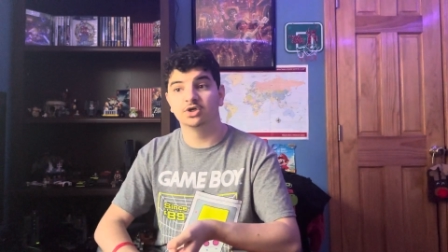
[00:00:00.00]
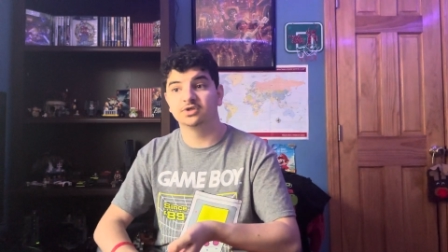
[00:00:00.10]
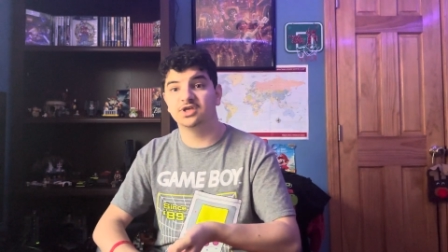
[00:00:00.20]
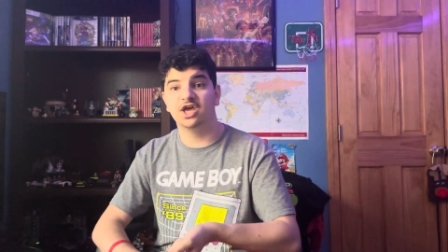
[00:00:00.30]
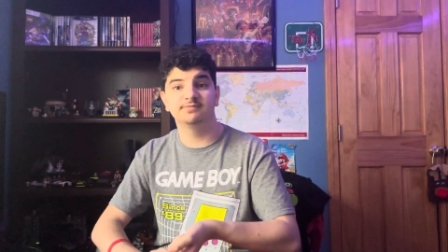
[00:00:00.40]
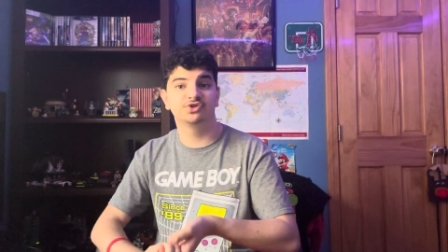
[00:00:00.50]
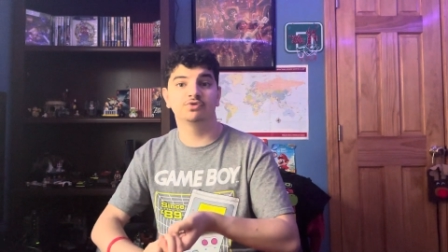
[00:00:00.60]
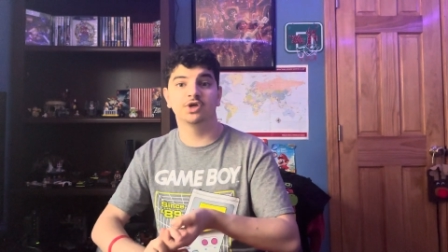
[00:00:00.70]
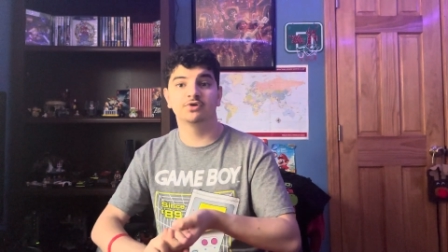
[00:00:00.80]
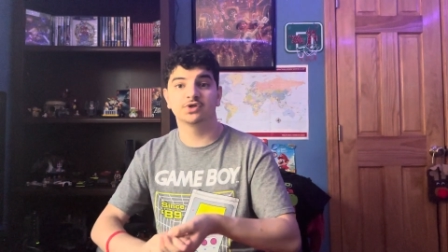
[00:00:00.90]
Game
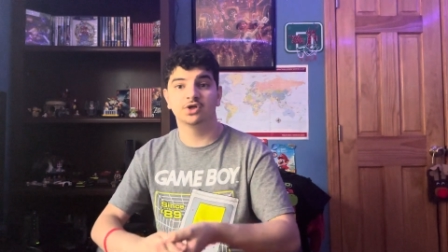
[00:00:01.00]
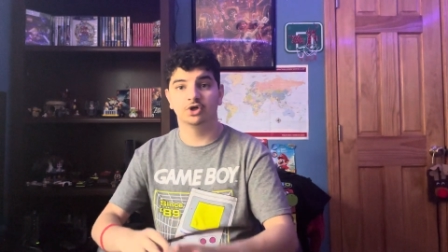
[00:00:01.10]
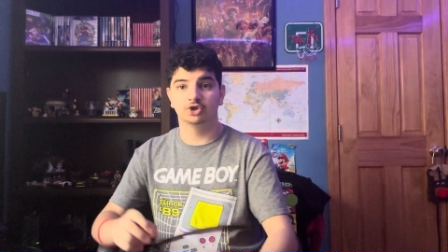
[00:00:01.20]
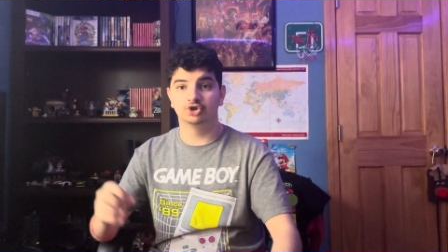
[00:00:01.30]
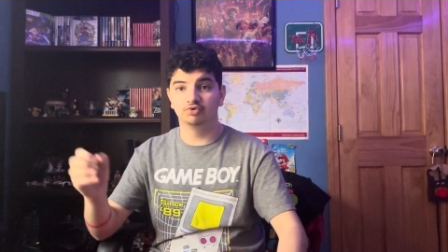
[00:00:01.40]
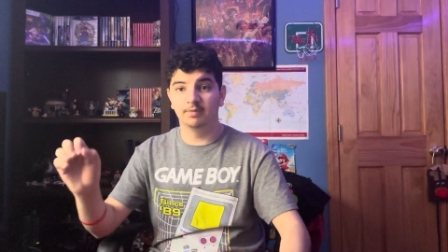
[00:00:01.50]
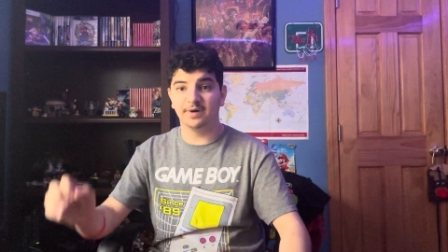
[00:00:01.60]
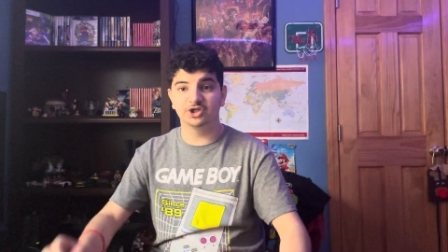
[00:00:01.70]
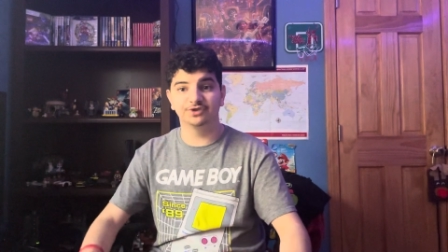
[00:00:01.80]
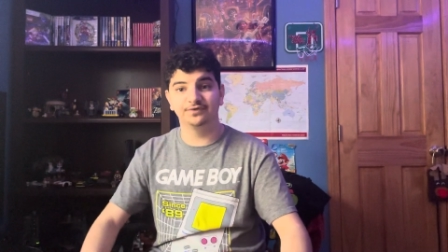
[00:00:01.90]
Studios, do a
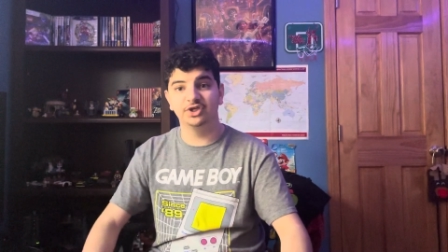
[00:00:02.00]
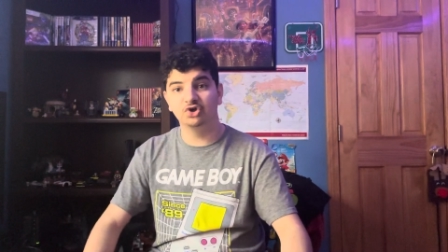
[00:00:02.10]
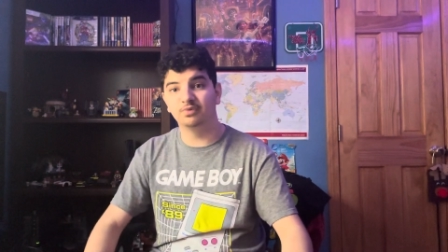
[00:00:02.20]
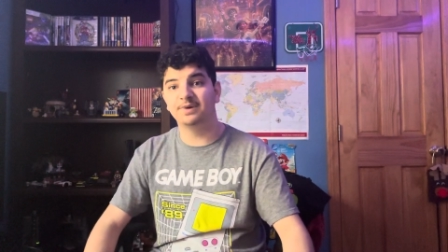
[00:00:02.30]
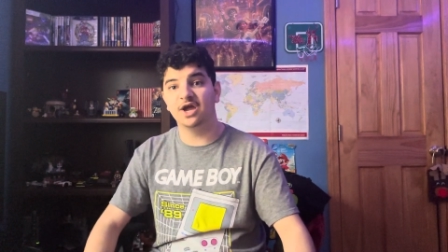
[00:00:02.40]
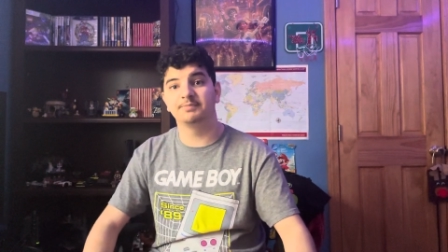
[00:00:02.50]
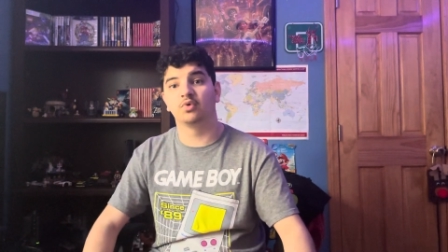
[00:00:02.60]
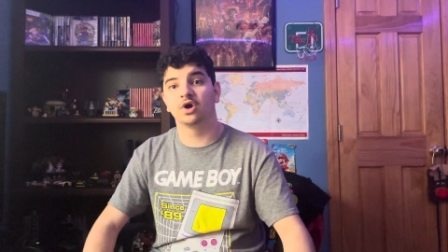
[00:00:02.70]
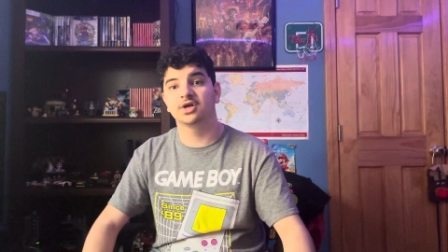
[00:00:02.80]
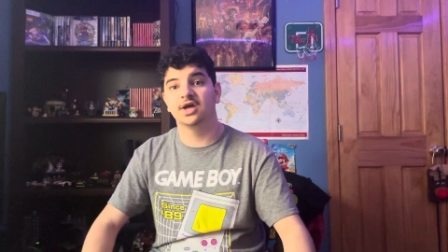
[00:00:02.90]
bunch of legal
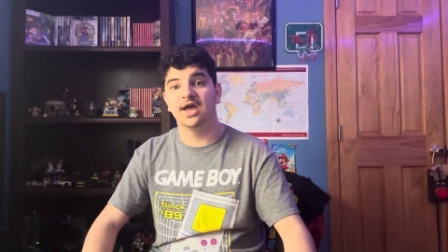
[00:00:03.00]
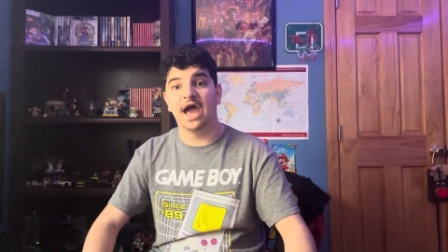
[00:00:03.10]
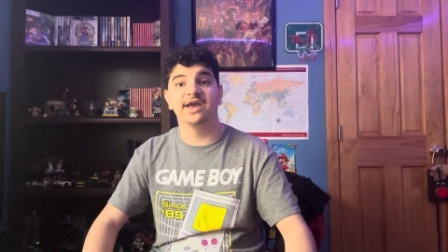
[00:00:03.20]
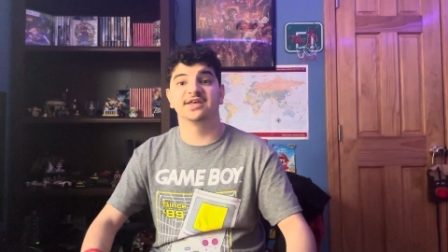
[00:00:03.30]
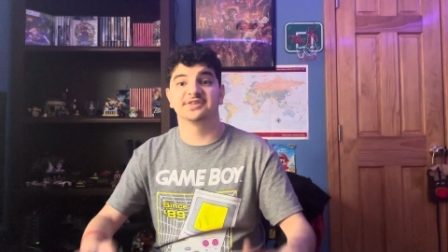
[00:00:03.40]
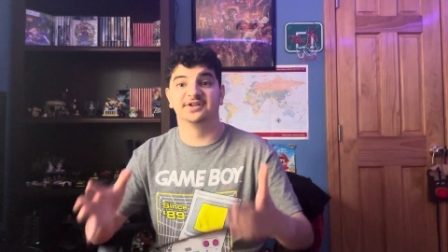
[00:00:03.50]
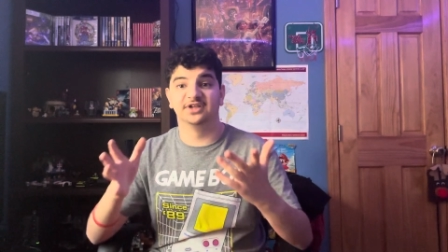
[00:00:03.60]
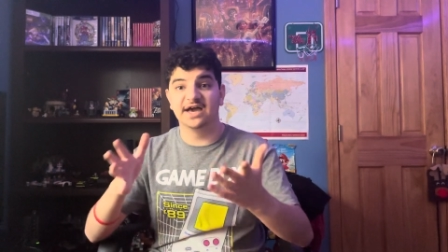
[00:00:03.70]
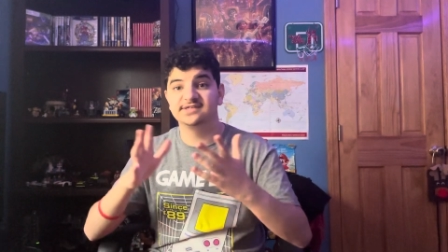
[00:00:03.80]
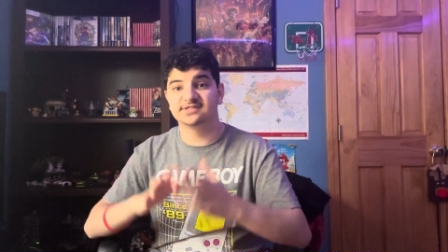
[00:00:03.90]
paperwork, and get the
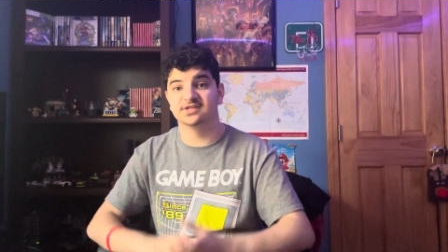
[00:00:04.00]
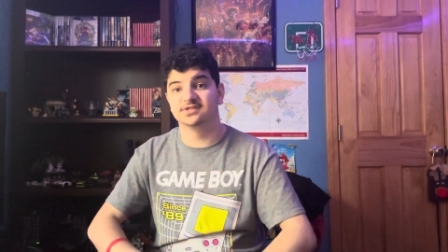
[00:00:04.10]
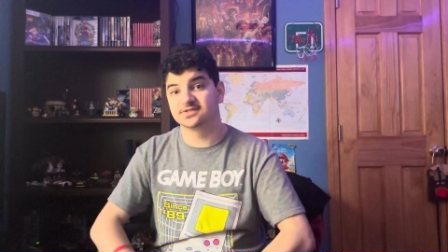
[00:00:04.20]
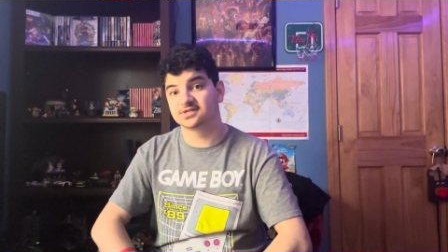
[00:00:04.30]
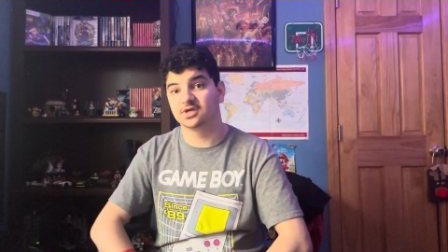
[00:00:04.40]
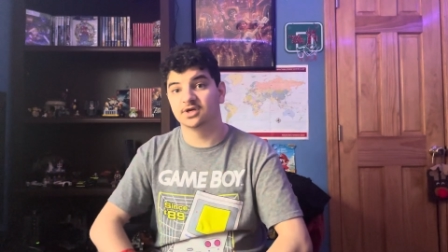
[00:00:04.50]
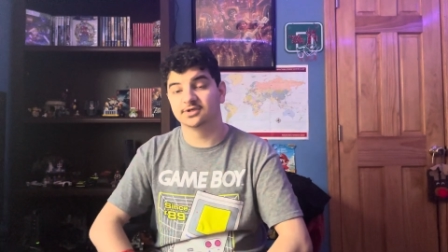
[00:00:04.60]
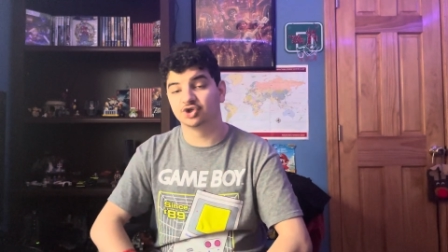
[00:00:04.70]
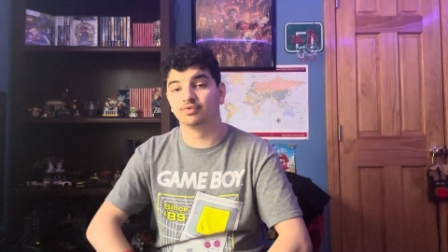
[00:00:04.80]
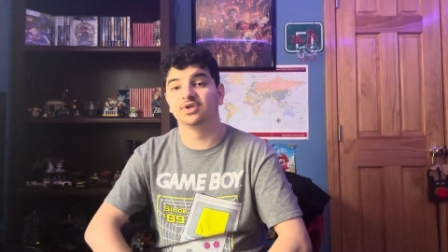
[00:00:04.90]
license
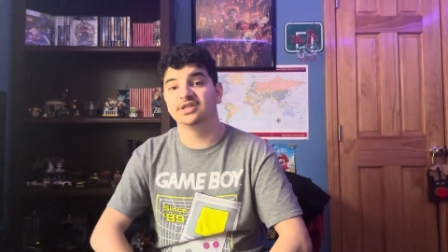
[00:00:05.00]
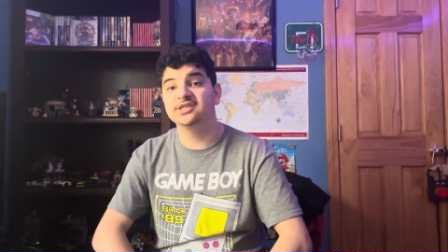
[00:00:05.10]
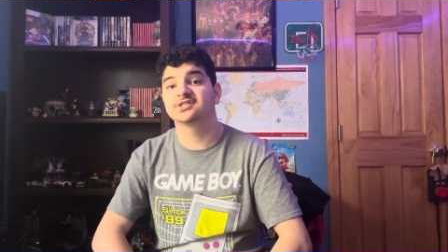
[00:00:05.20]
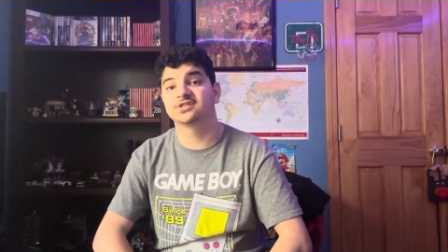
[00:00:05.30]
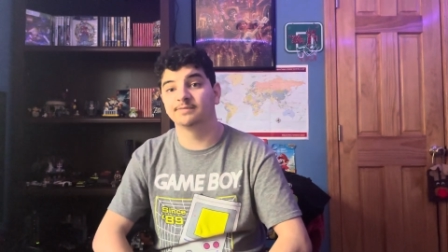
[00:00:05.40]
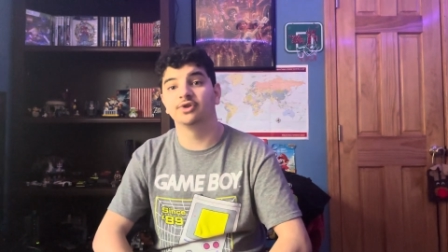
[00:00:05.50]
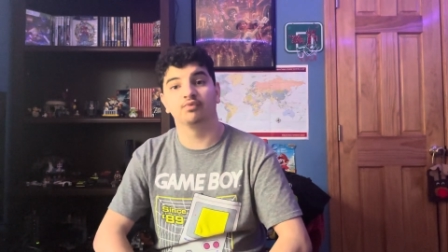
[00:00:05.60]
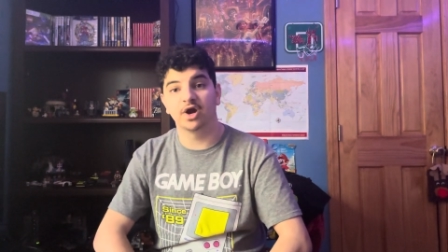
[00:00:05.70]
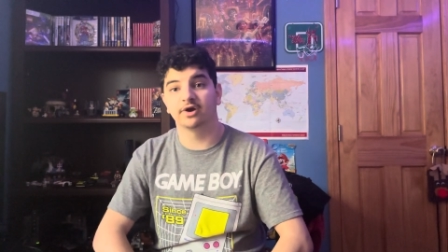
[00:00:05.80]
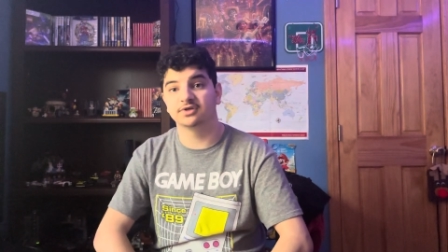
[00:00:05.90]
to release some of the
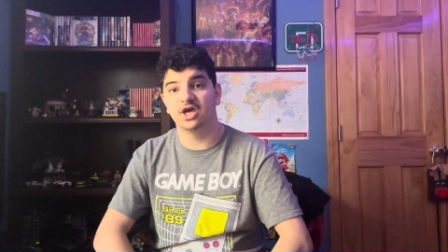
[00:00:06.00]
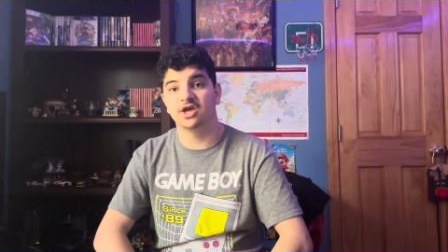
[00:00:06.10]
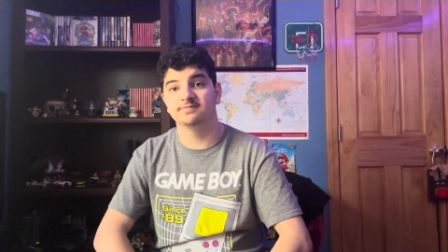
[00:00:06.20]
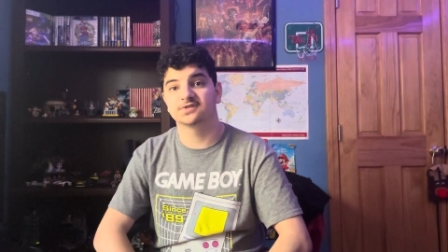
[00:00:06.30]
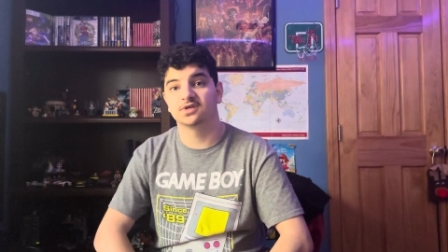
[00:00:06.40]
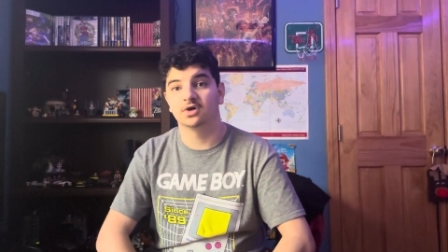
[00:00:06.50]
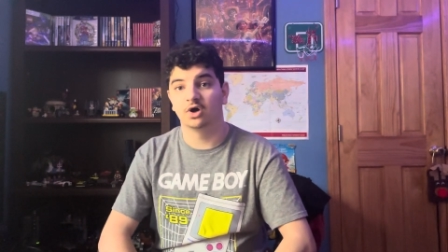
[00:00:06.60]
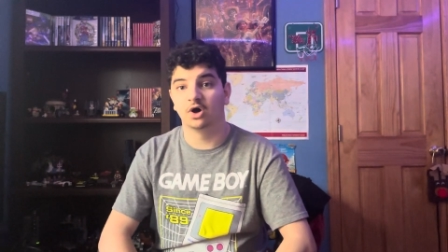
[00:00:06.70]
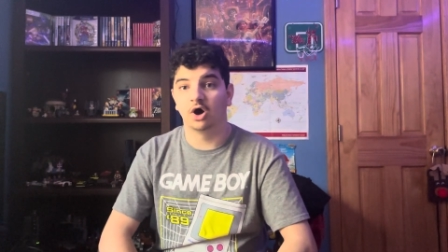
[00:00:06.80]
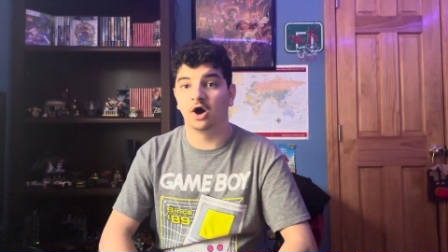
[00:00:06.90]
Rare games
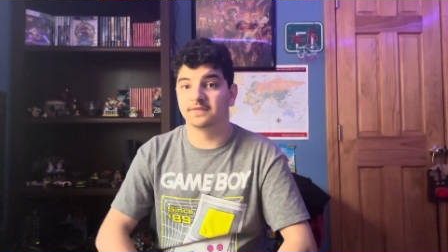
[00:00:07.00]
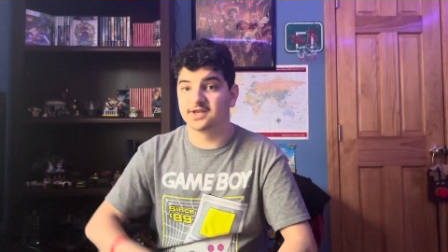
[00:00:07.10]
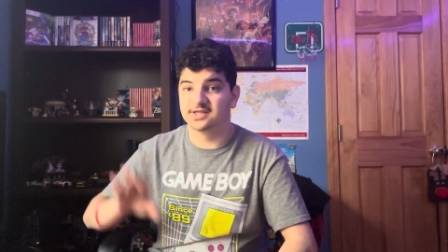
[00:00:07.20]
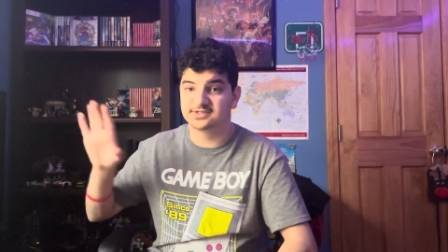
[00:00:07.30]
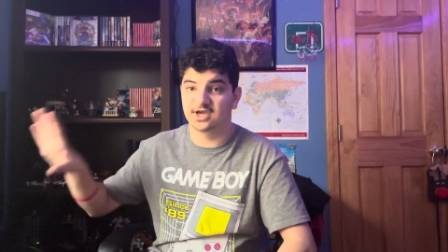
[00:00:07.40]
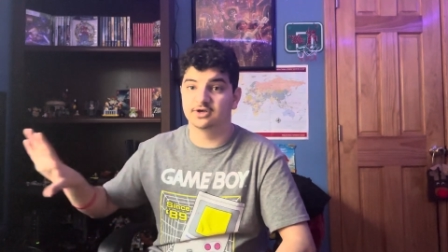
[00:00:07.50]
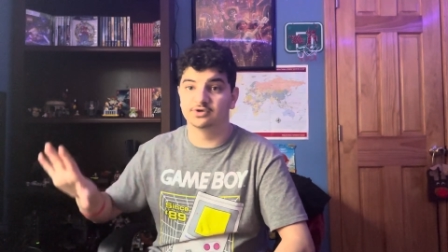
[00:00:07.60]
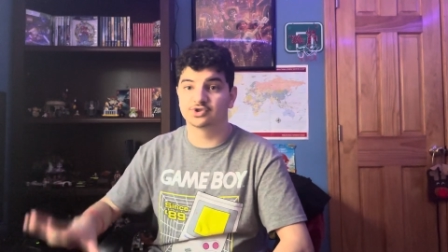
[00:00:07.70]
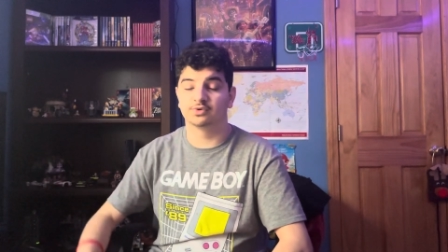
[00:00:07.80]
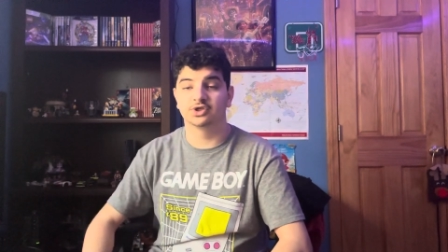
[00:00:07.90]
on the
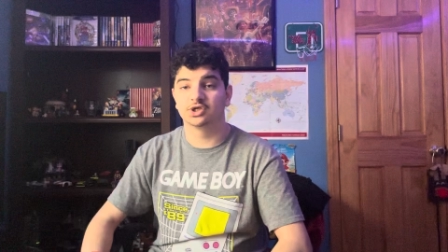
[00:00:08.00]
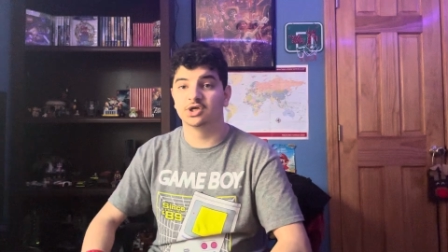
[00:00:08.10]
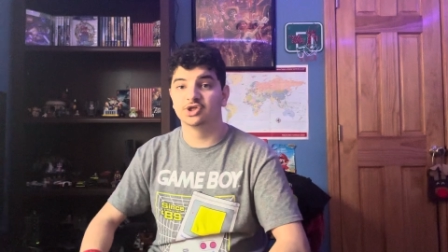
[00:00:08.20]
Nintendo Switch.